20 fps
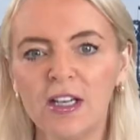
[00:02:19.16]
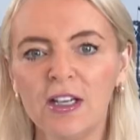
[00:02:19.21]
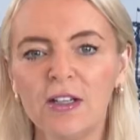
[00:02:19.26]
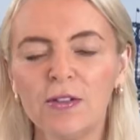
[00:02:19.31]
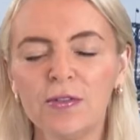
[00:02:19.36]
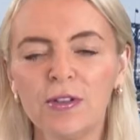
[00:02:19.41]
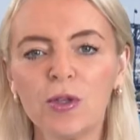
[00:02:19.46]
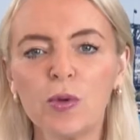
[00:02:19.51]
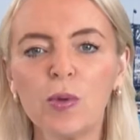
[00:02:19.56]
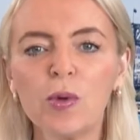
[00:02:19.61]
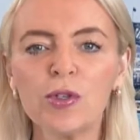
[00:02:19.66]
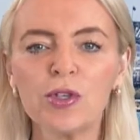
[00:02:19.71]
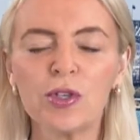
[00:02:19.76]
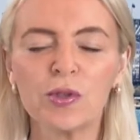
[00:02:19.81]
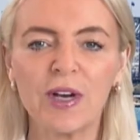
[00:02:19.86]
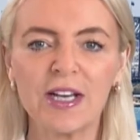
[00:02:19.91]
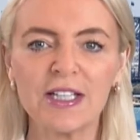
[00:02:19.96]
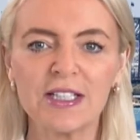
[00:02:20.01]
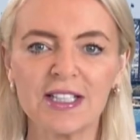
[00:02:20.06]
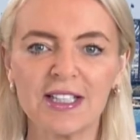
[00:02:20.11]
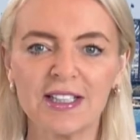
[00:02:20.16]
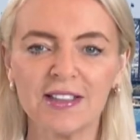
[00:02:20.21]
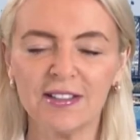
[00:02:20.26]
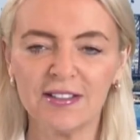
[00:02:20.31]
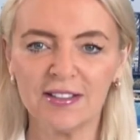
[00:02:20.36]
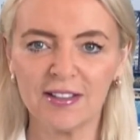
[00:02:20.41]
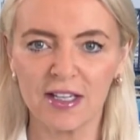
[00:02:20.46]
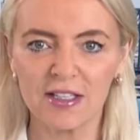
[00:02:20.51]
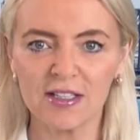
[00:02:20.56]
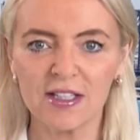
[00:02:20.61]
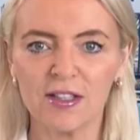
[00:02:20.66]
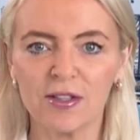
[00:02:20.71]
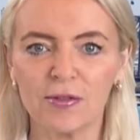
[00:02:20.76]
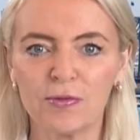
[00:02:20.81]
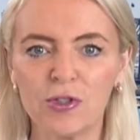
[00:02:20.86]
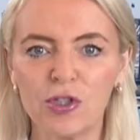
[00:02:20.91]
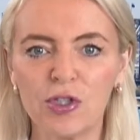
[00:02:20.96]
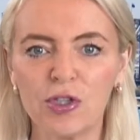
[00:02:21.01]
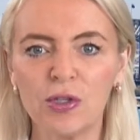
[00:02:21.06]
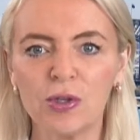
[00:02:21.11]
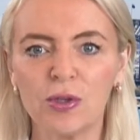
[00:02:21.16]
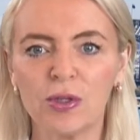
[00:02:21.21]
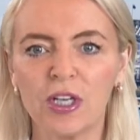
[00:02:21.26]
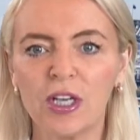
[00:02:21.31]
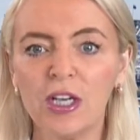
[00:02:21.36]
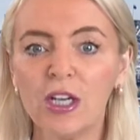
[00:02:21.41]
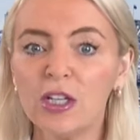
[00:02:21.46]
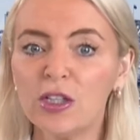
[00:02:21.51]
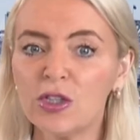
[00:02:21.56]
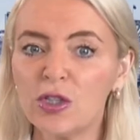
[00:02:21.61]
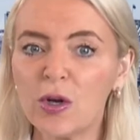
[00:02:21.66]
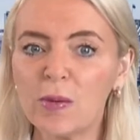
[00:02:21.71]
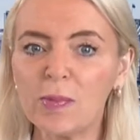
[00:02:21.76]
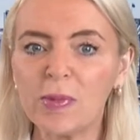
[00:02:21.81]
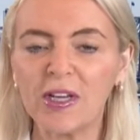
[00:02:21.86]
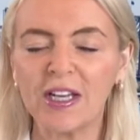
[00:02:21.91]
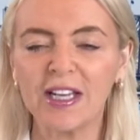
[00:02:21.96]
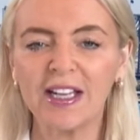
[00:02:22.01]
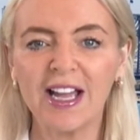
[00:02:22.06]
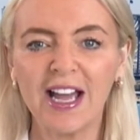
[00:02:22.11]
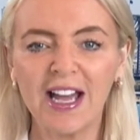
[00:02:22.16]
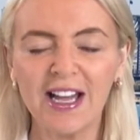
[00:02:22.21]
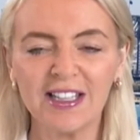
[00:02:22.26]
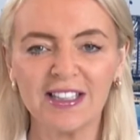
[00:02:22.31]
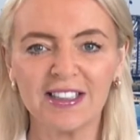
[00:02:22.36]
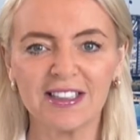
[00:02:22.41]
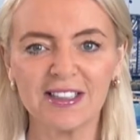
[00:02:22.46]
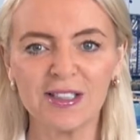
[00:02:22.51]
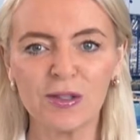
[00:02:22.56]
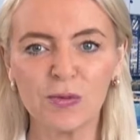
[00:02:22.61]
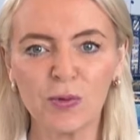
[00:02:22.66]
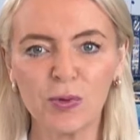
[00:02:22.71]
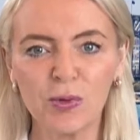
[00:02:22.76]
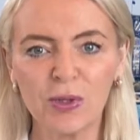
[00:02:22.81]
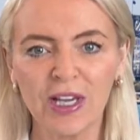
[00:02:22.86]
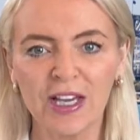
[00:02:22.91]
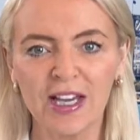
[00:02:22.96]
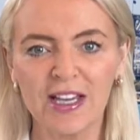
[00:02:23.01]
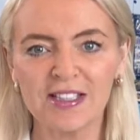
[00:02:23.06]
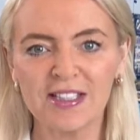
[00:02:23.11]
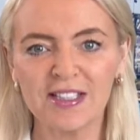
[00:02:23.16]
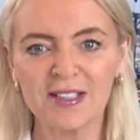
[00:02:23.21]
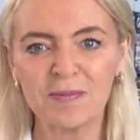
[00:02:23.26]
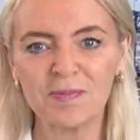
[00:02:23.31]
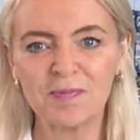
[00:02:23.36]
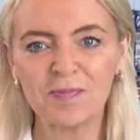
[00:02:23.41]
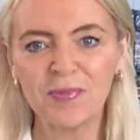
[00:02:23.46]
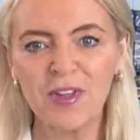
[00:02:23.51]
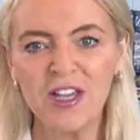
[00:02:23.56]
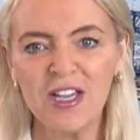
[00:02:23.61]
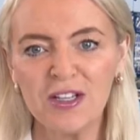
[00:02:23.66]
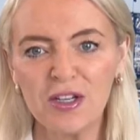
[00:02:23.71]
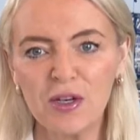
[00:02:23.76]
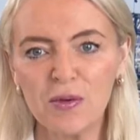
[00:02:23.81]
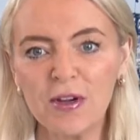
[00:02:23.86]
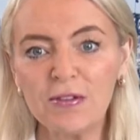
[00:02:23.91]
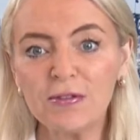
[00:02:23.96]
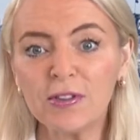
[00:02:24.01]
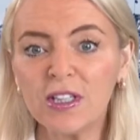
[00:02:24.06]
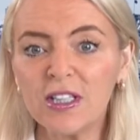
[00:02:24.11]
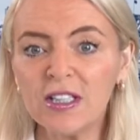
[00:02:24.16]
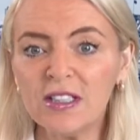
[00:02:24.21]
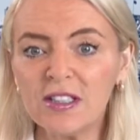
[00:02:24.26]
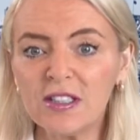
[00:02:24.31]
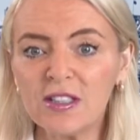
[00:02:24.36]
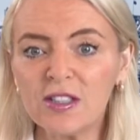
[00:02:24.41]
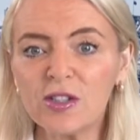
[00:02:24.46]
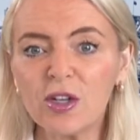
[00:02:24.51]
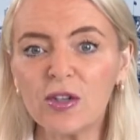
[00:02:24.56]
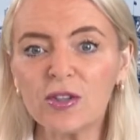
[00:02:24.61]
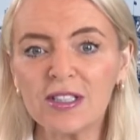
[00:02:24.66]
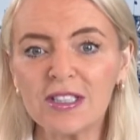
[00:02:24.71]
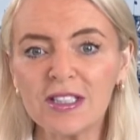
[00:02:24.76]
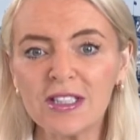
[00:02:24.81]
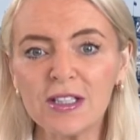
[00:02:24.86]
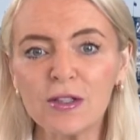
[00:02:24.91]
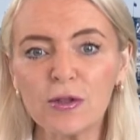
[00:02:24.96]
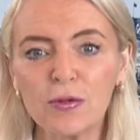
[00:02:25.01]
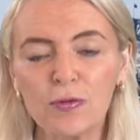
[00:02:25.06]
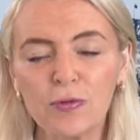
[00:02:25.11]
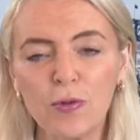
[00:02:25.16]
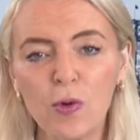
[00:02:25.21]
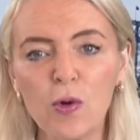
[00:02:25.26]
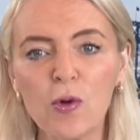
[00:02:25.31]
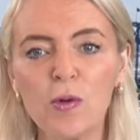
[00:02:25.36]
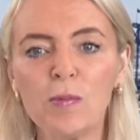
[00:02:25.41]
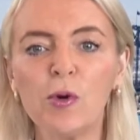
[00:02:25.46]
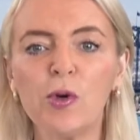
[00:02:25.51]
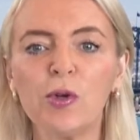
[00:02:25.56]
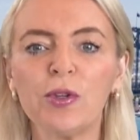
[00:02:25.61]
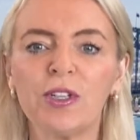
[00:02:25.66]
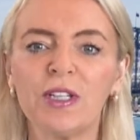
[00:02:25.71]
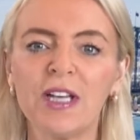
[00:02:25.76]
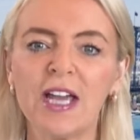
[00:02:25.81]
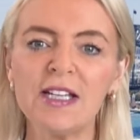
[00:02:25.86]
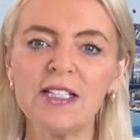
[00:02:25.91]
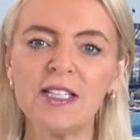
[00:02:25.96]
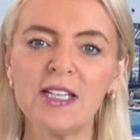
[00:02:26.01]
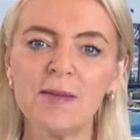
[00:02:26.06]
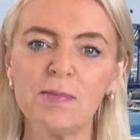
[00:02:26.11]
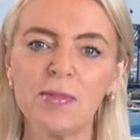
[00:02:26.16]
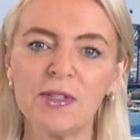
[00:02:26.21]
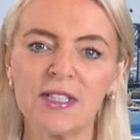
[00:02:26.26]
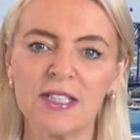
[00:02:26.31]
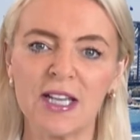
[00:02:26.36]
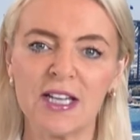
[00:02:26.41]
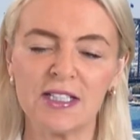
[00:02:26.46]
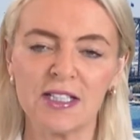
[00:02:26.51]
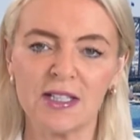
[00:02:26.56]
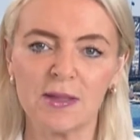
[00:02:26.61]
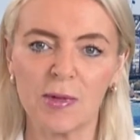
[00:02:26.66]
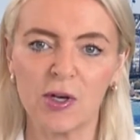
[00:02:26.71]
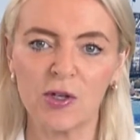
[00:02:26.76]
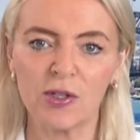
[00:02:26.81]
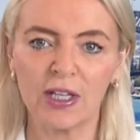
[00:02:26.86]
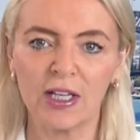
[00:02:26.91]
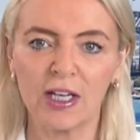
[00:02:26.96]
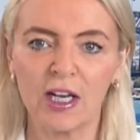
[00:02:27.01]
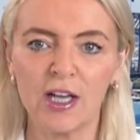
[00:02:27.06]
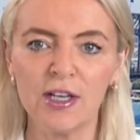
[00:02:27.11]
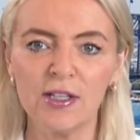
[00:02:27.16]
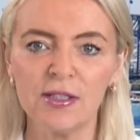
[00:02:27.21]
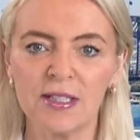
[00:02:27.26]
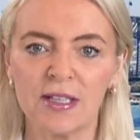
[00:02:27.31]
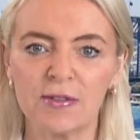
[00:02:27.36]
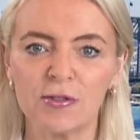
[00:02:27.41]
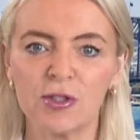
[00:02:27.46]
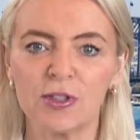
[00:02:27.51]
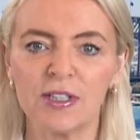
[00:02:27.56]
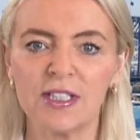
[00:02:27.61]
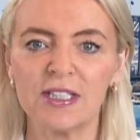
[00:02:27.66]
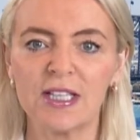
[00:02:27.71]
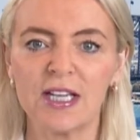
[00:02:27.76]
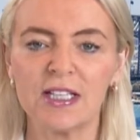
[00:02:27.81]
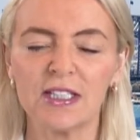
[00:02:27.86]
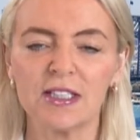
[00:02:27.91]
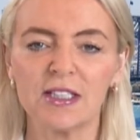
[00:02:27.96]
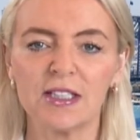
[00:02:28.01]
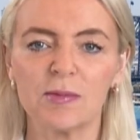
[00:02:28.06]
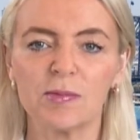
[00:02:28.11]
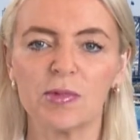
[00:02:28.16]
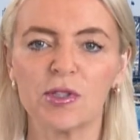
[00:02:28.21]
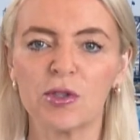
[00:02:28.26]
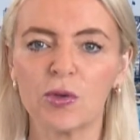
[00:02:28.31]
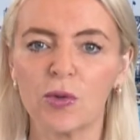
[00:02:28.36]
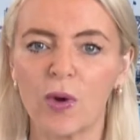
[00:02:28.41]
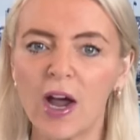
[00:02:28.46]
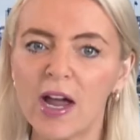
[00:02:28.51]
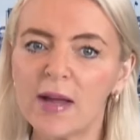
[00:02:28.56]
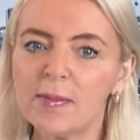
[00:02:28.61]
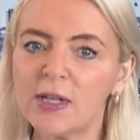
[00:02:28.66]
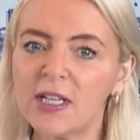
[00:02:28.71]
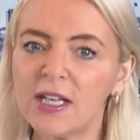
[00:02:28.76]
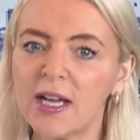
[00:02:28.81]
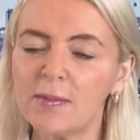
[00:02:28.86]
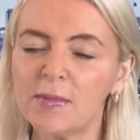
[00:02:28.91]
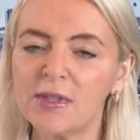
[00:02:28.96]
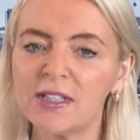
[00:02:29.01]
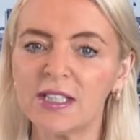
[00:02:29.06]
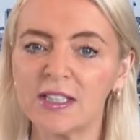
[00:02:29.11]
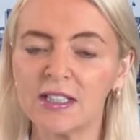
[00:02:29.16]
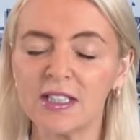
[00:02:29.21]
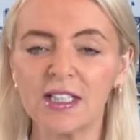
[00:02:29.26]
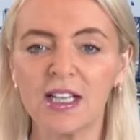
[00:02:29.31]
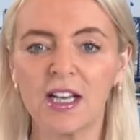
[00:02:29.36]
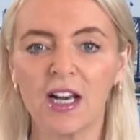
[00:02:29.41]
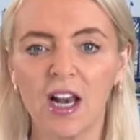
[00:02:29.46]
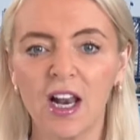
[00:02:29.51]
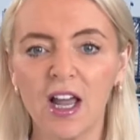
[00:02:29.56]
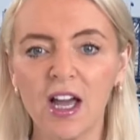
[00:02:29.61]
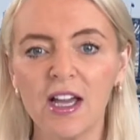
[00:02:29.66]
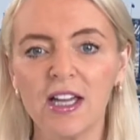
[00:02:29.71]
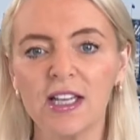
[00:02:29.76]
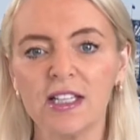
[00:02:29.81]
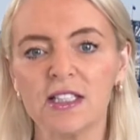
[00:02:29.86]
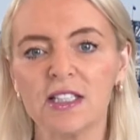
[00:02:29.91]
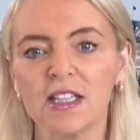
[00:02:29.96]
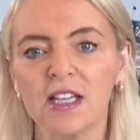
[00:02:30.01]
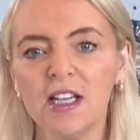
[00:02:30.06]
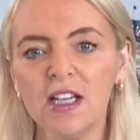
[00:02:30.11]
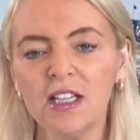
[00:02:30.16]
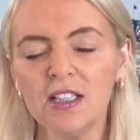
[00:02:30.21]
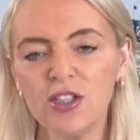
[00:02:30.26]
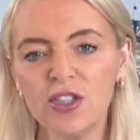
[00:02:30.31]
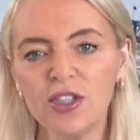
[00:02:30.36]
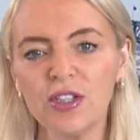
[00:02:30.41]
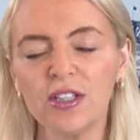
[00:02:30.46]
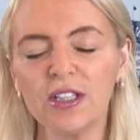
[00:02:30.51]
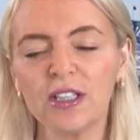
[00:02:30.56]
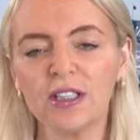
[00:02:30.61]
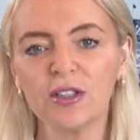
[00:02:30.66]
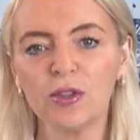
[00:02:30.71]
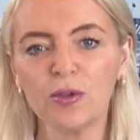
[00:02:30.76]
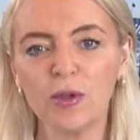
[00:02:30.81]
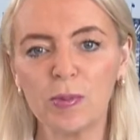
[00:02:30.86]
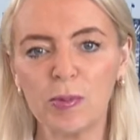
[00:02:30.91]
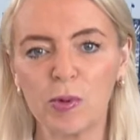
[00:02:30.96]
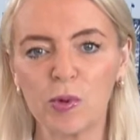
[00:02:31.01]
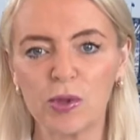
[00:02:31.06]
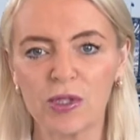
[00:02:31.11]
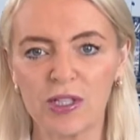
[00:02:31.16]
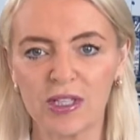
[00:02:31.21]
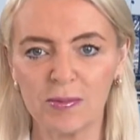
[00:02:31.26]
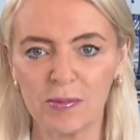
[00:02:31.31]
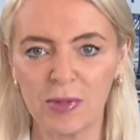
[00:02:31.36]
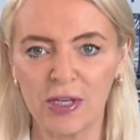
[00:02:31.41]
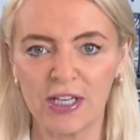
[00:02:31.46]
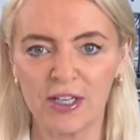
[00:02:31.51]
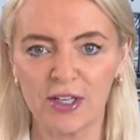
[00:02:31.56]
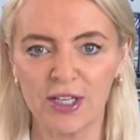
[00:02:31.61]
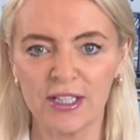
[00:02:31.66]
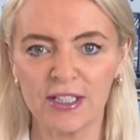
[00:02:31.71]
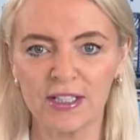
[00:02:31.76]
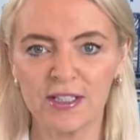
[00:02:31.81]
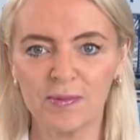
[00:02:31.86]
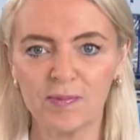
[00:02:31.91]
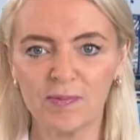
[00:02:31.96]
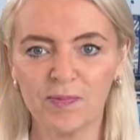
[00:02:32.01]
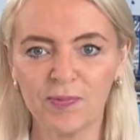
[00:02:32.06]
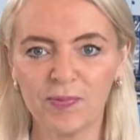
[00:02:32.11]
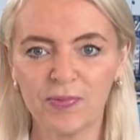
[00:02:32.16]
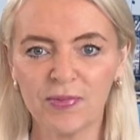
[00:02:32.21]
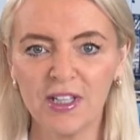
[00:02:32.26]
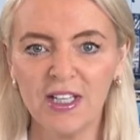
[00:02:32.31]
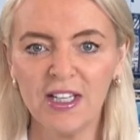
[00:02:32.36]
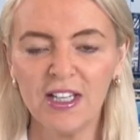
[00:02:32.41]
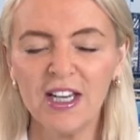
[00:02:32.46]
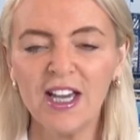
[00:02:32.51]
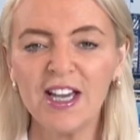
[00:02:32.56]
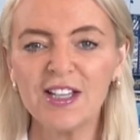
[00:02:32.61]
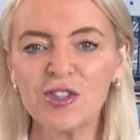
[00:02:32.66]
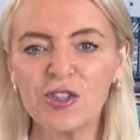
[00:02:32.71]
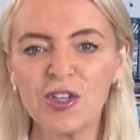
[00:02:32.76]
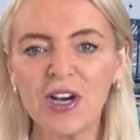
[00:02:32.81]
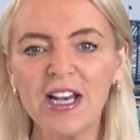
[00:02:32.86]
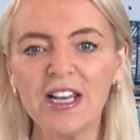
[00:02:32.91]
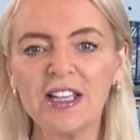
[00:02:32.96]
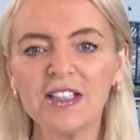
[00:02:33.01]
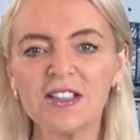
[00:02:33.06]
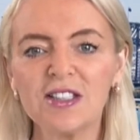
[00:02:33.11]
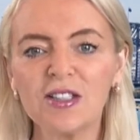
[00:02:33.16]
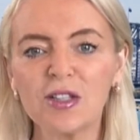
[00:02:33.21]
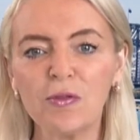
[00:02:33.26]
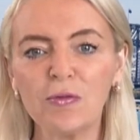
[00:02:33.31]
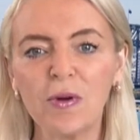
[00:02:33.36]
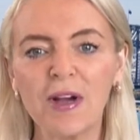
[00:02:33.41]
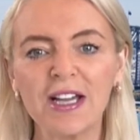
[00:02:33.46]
for the quarter ending the 30th of June, topping analyst forecasts. However, its stock did fall more than 18% at the market close after it said its subscriber numbers had declined during the reporting period. Australian software